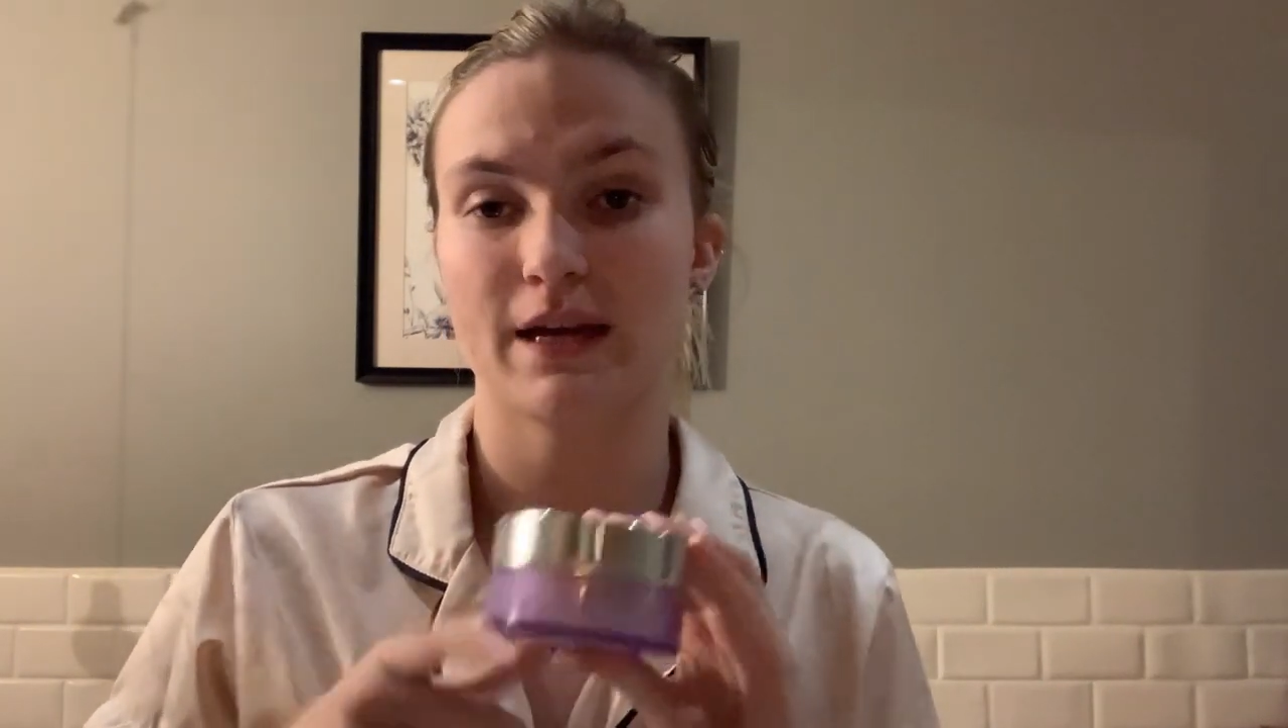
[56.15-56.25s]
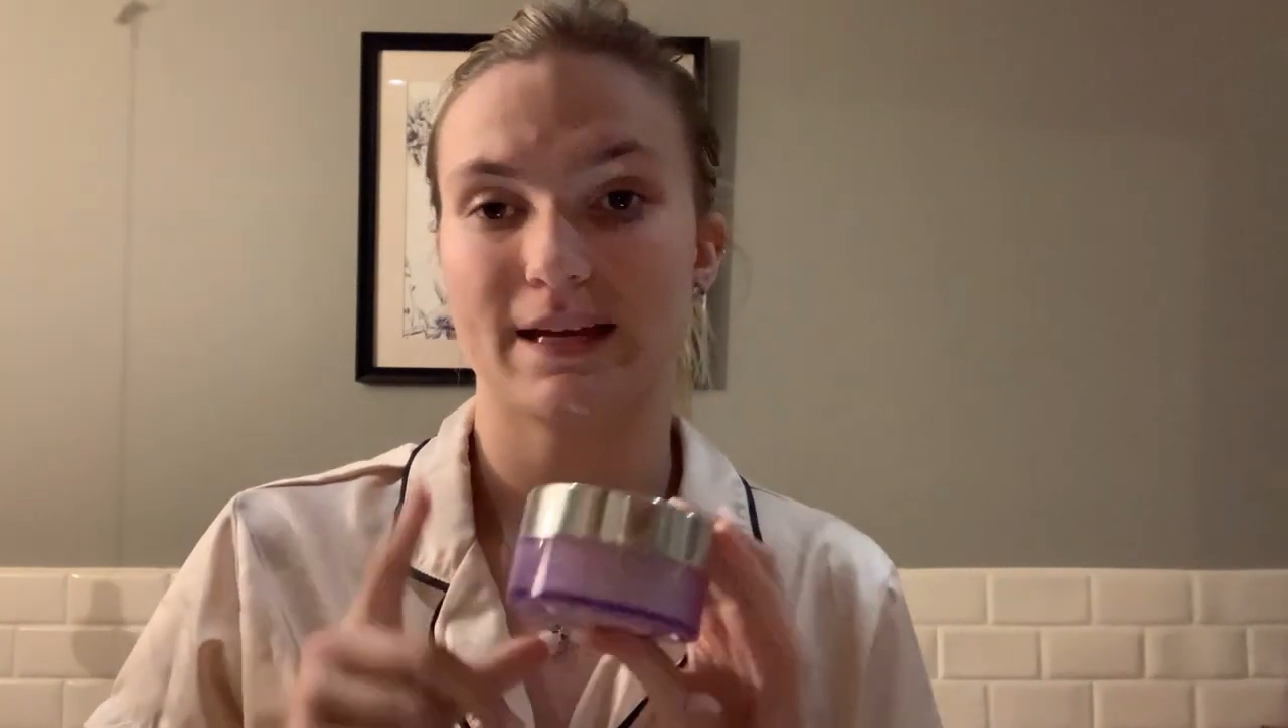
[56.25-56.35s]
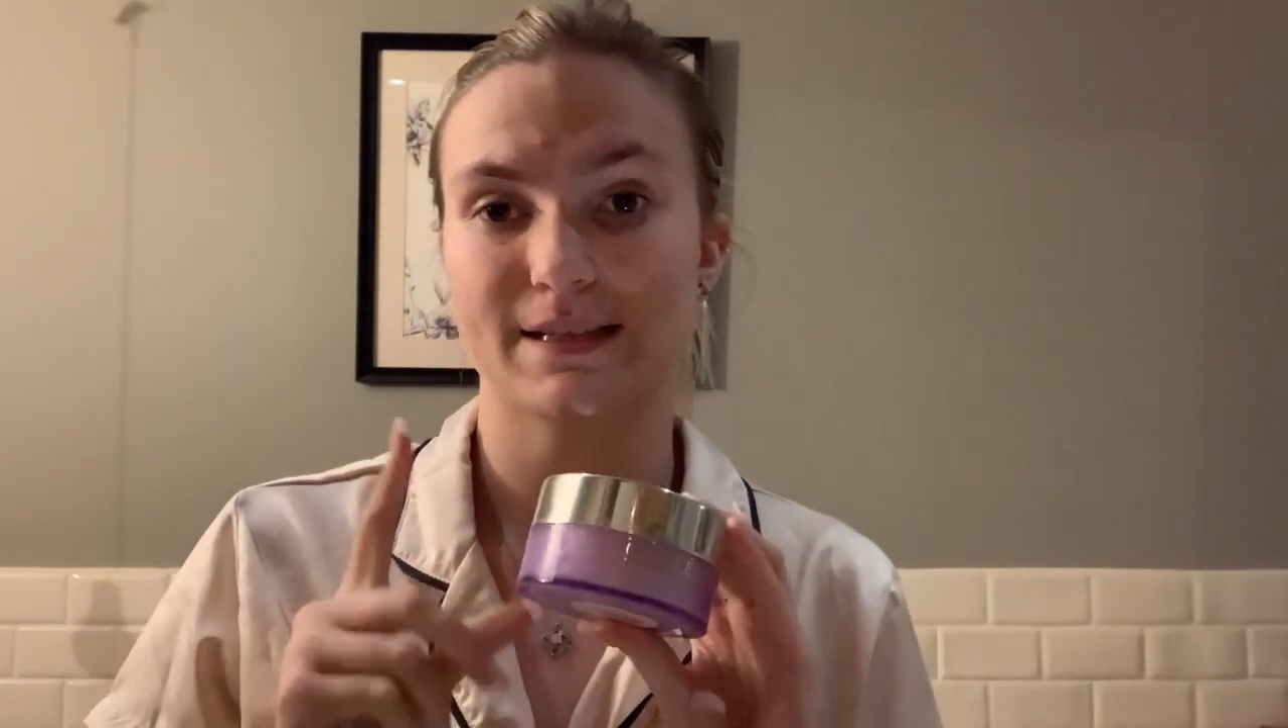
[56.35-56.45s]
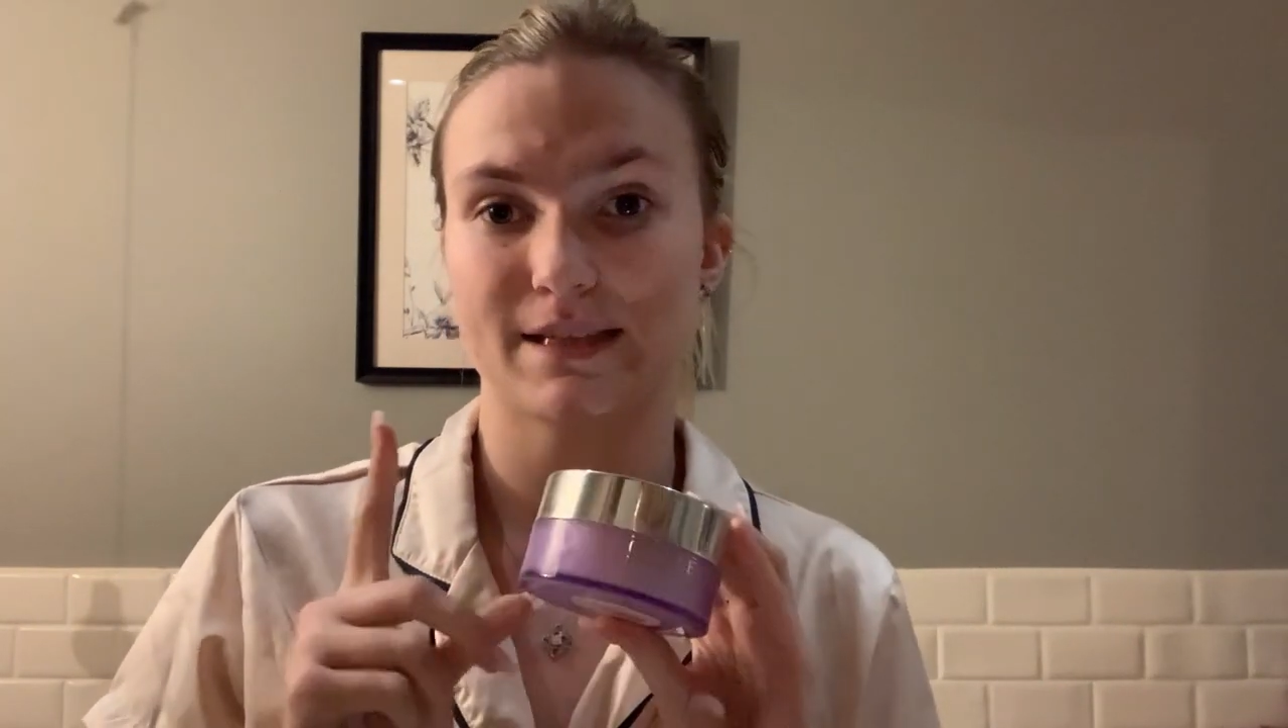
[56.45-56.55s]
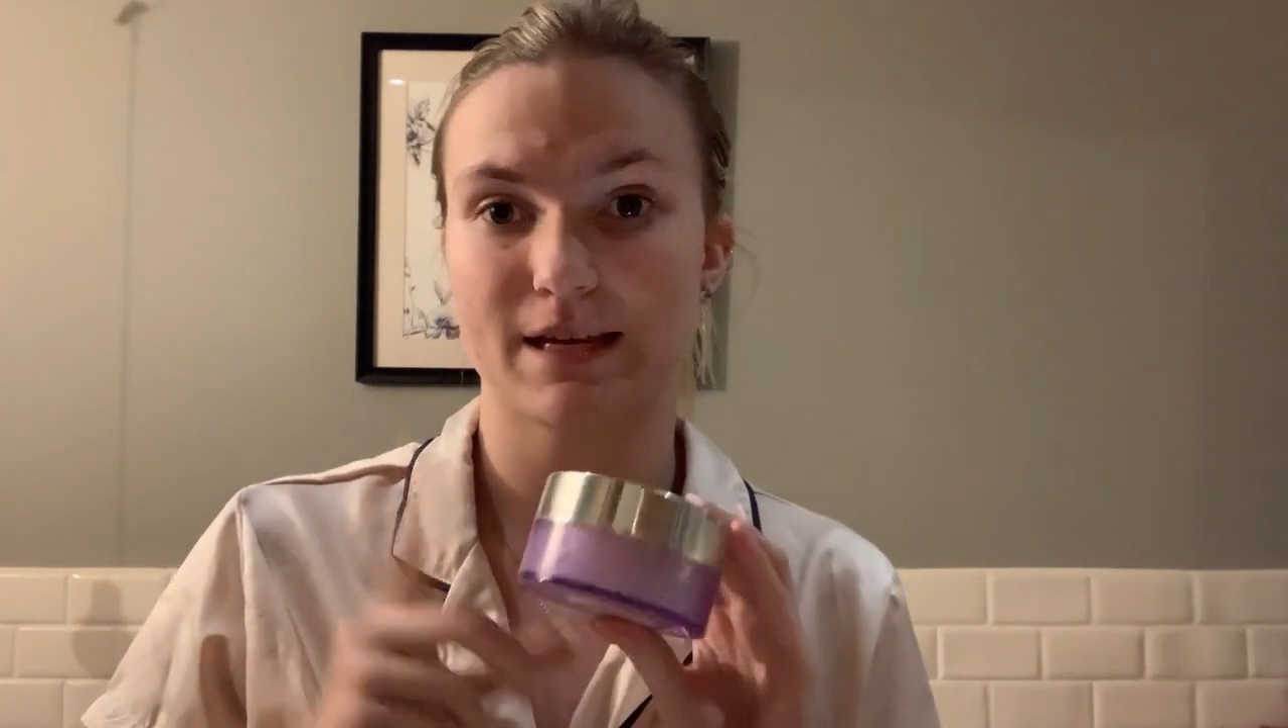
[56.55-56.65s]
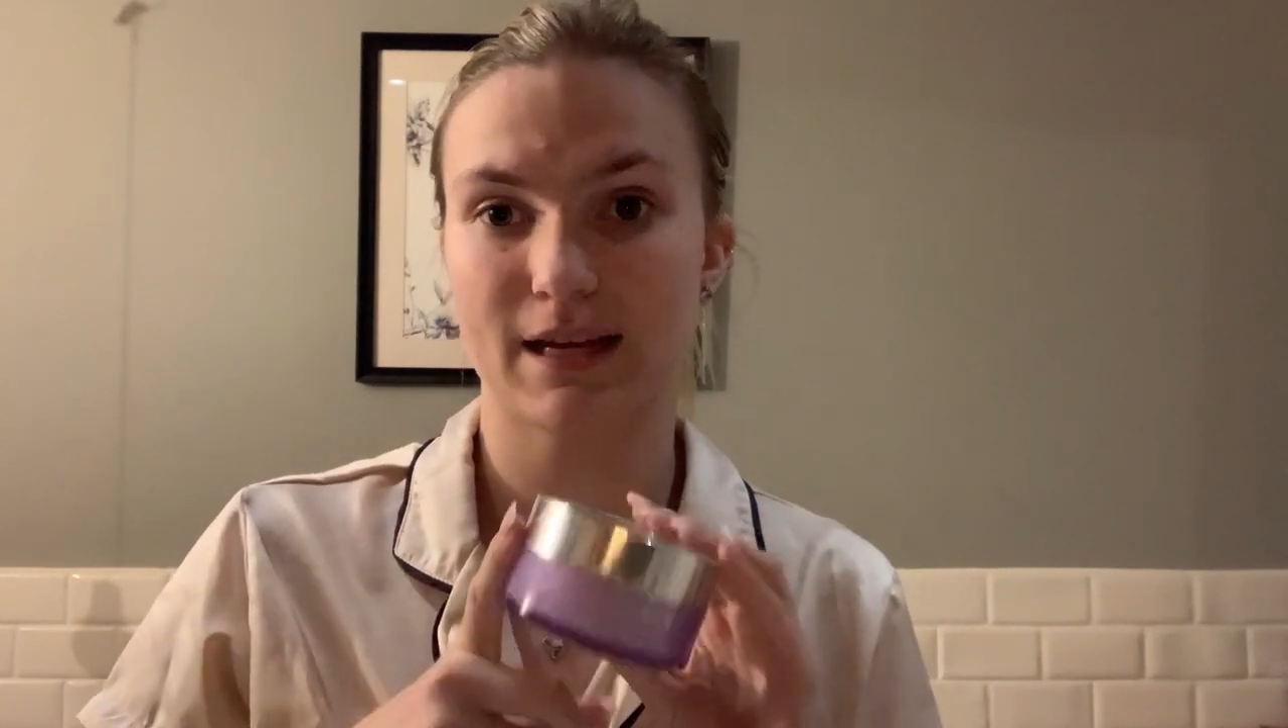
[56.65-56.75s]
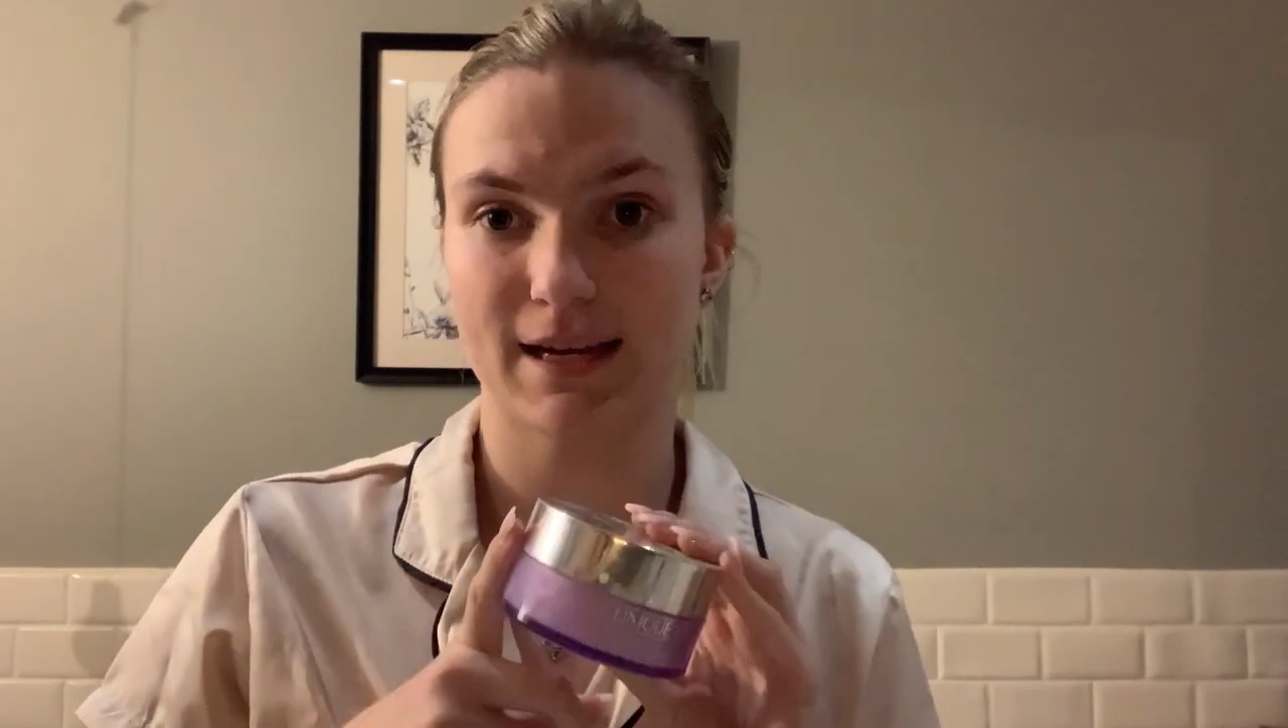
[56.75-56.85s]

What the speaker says: It's the